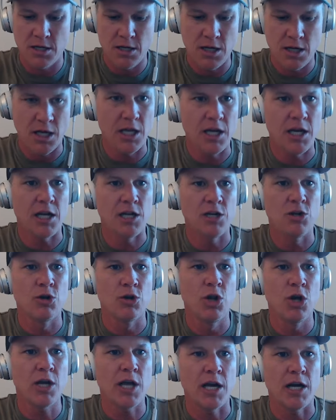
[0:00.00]
And you
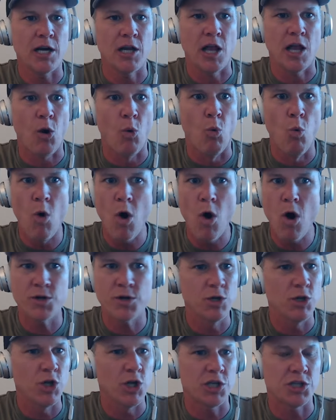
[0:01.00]
look at it, and you're like, whoa, you
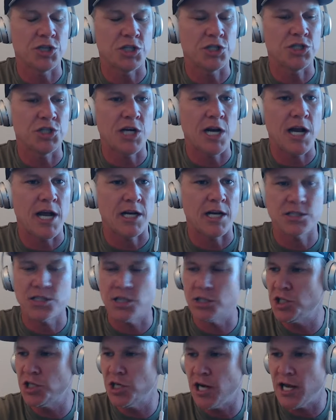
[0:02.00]
look at the genetics are
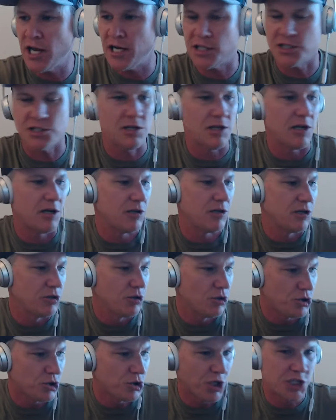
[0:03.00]
there, the
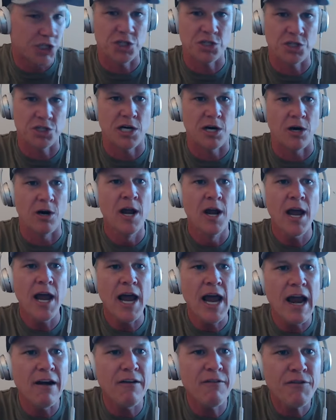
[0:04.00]
nutrition's there.
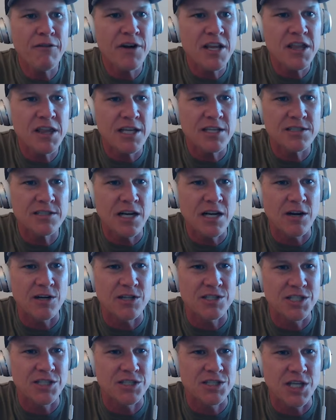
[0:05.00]
Everything's there. It's
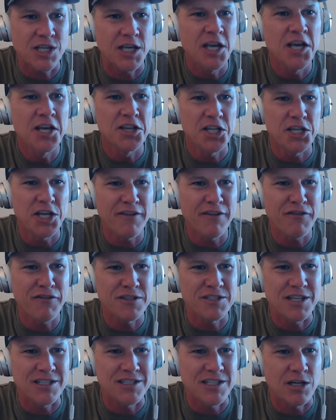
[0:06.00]
just like, the difference is
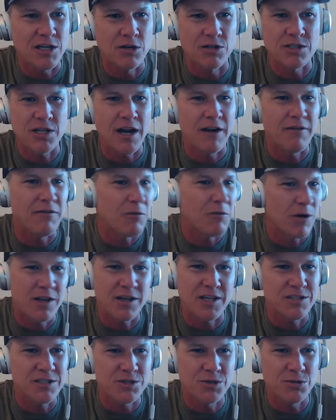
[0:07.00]
he goes, every one of these
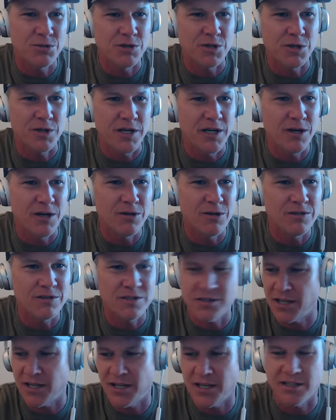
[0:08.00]
2 and 3 year olds, they
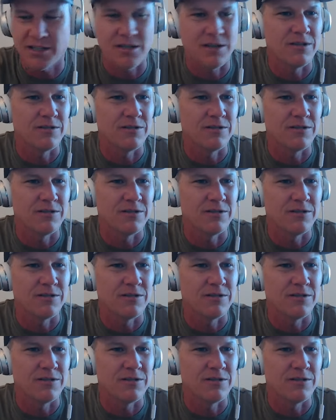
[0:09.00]
get killed.